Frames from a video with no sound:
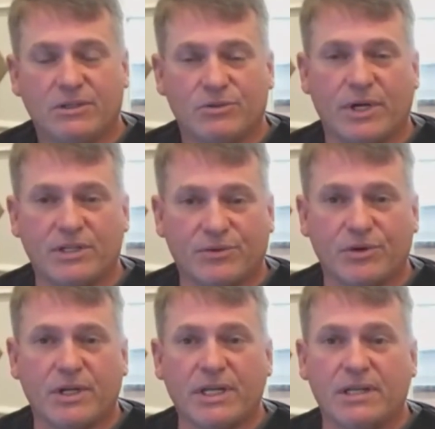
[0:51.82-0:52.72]

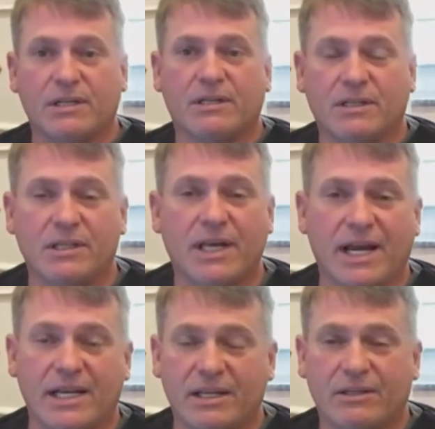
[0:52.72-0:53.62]
transferred in the
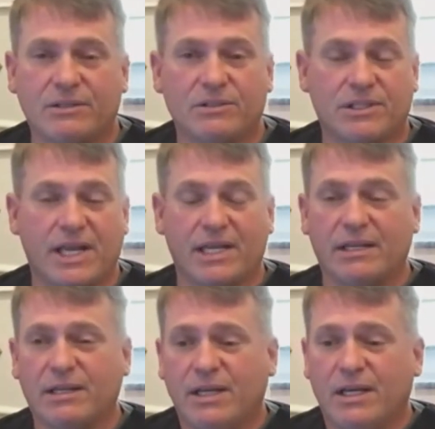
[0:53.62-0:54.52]
dining setting.